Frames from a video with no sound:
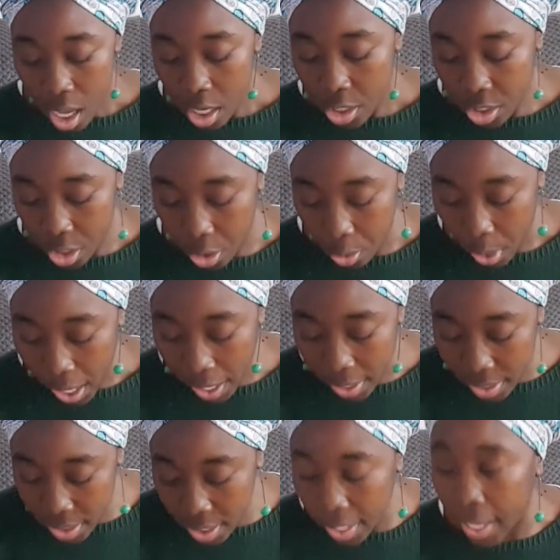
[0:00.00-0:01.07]
So
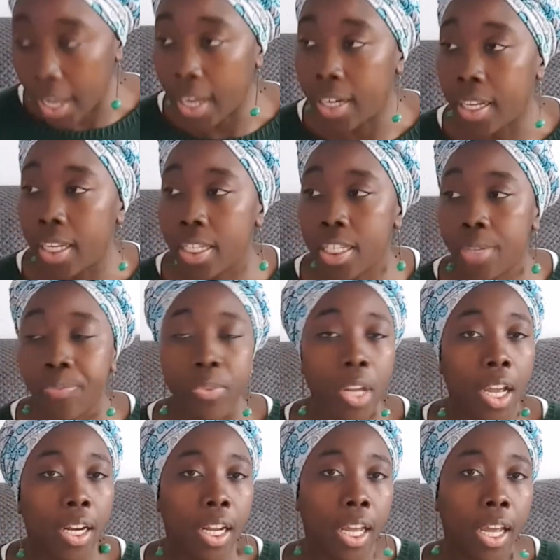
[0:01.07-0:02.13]
as I had it,
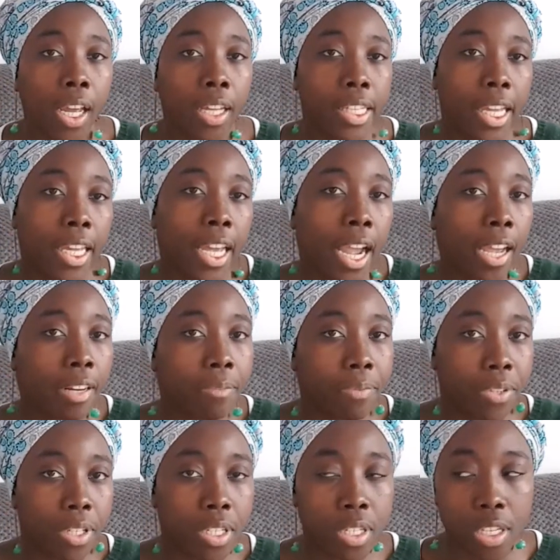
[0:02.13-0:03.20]
and I had a
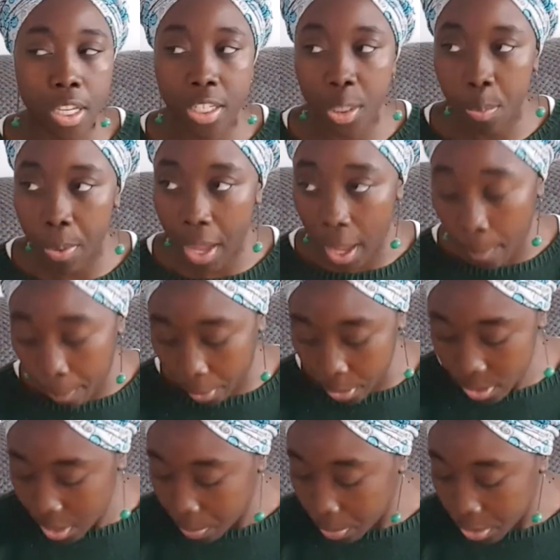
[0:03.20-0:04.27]
canvas spare
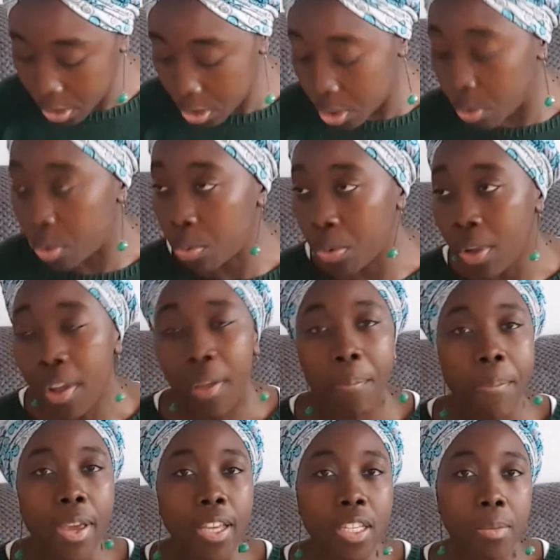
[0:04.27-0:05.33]
because I wanted to
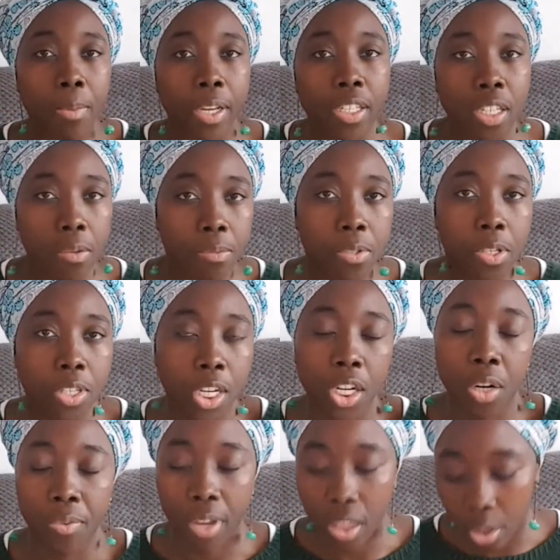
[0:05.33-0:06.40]
make some items to
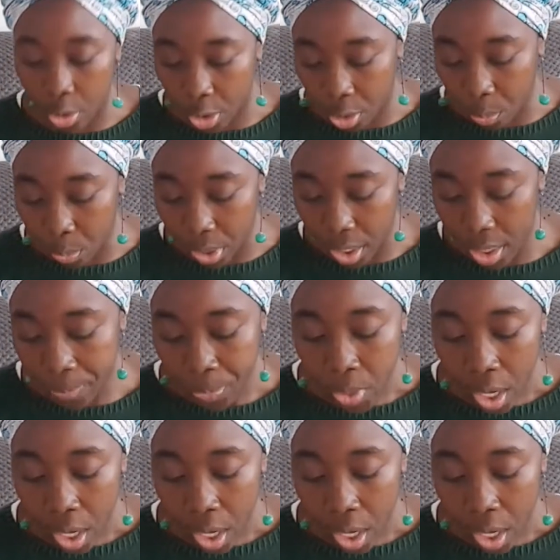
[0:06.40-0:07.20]
decorate the home with,